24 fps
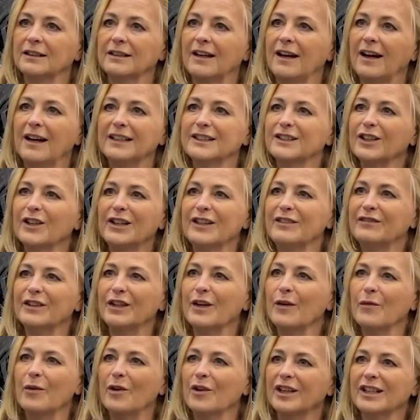I don't even
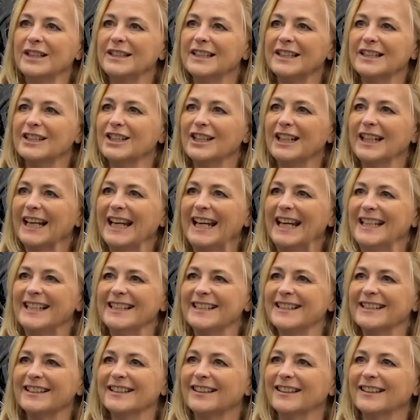know what conditioning is.